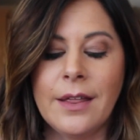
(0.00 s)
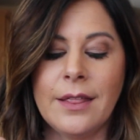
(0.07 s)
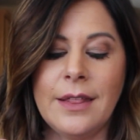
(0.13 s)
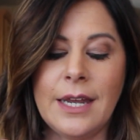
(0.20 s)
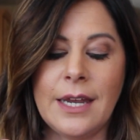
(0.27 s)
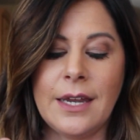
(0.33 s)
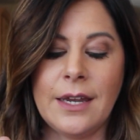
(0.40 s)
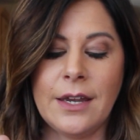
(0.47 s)

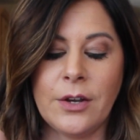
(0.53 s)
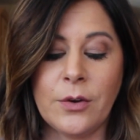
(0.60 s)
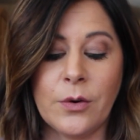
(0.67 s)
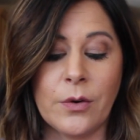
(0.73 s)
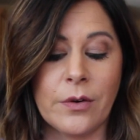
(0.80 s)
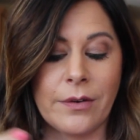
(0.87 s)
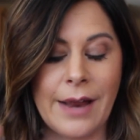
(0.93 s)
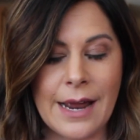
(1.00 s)
the
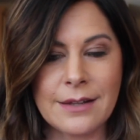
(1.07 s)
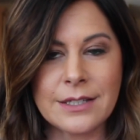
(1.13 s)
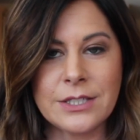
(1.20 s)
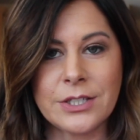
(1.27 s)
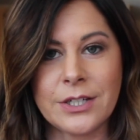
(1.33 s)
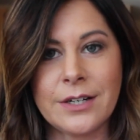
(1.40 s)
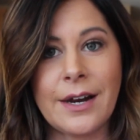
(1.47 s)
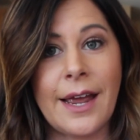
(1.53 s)
Google
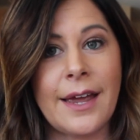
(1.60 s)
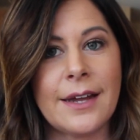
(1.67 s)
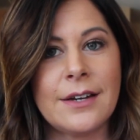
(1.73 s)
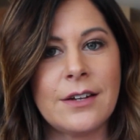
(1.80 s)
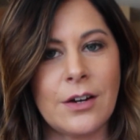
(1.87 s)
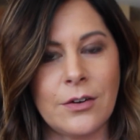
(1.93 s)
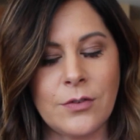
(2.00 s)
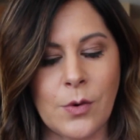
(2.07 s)
Calendar,
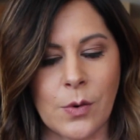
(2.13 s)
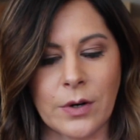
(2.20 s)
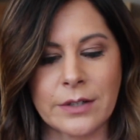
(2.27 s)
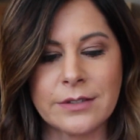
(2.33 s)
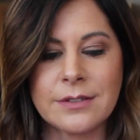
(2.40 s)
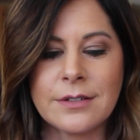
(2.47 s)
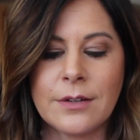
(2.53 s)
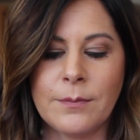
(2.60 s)
and of
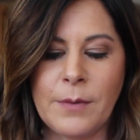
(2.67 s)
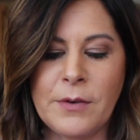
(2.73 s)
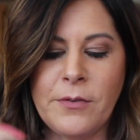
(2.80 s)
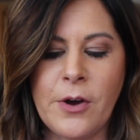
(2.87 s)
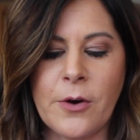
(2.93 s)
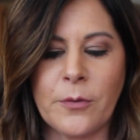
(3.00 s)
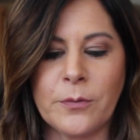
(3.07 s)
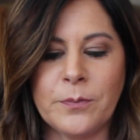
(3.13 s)
course my
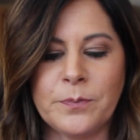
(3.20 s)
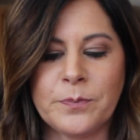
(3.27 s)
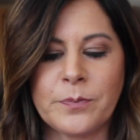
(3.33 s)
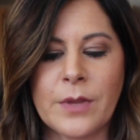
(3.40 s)
phone.